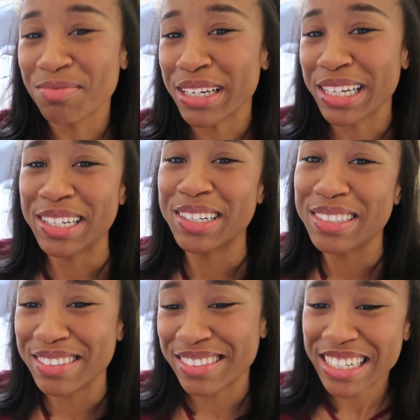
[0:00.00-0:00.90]
being
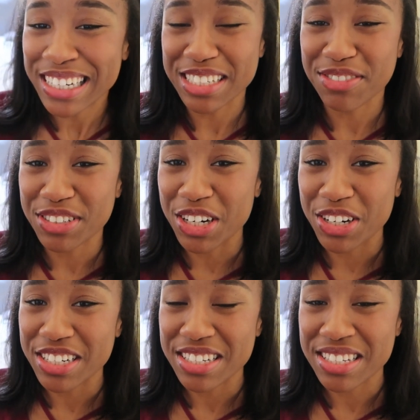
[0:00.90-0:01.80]
on different
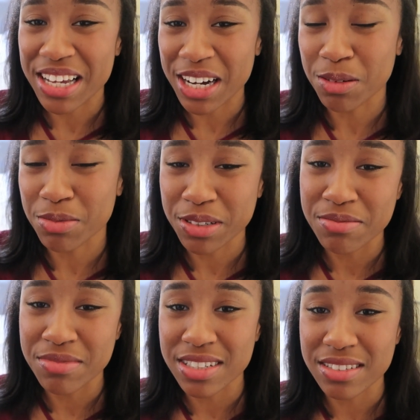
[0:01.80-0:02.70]
artists'
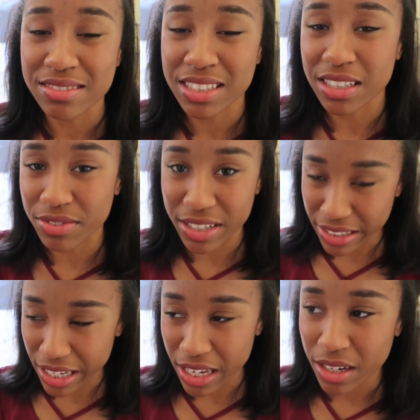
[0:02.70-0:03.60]
albums and stuff
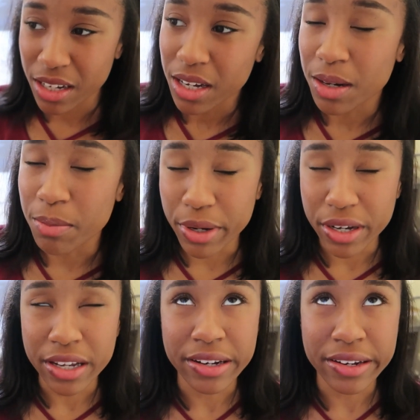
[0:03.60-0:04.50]
like that.
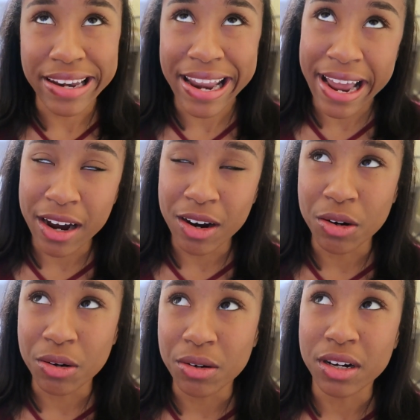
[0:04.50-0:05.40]
But
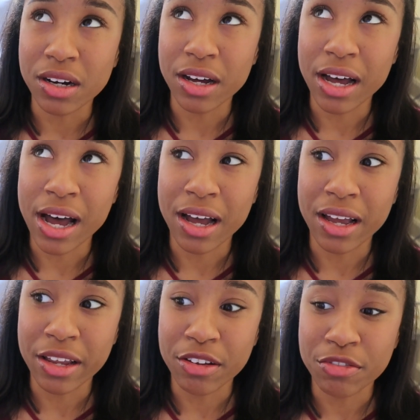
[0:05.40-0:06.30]
now
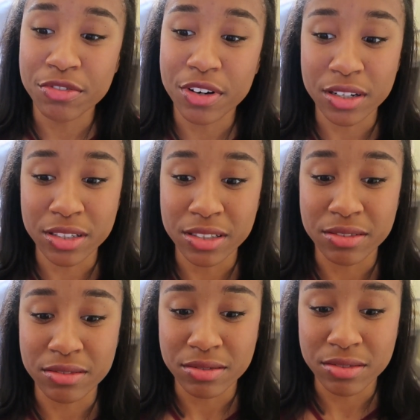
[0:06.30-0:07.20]
I've
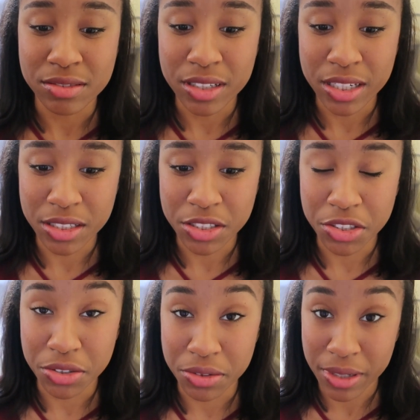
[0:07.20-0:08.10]
fallen
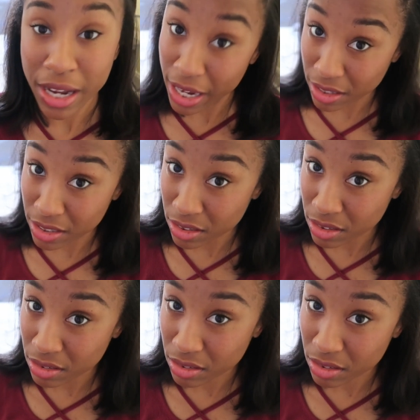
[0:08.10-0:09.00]
into
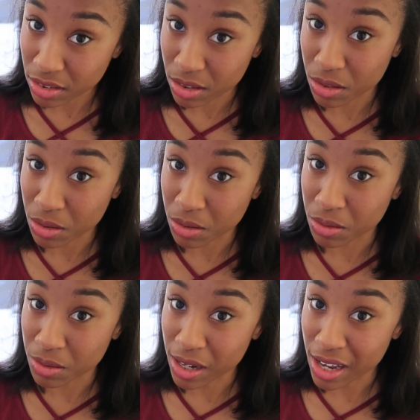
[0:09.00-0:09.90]
acting.
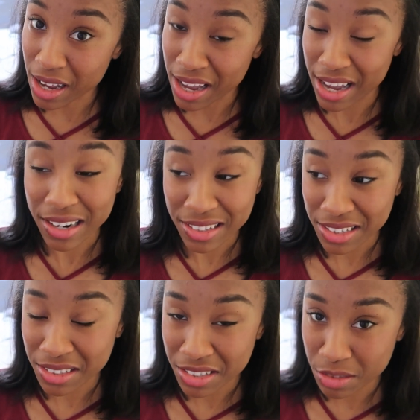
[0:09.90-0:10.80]
So
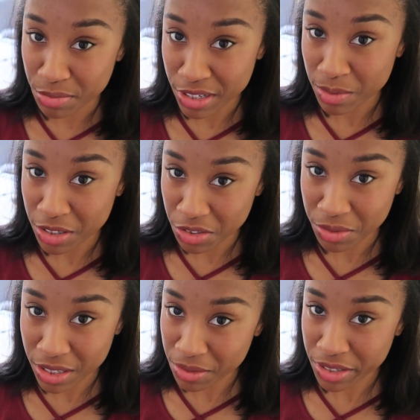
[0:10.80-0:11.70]
acting is pretty much
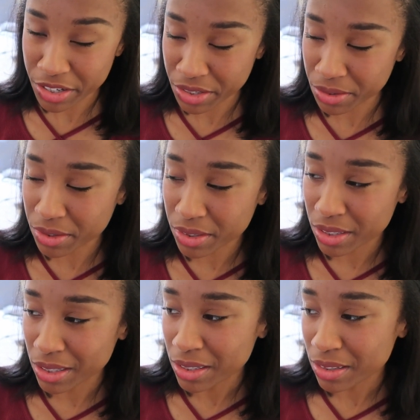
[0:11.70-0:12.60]
what I want to do
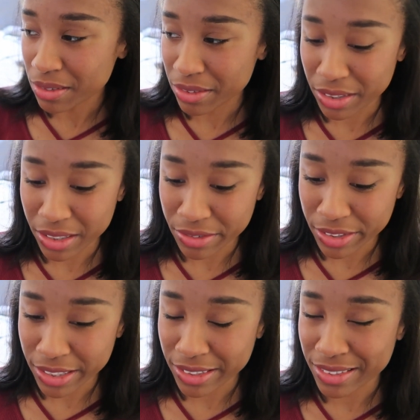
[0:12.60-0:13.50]
for a
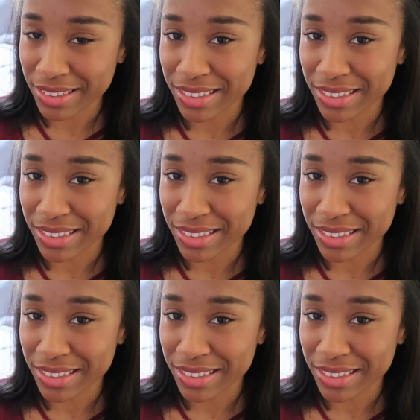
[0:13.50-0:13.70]
living,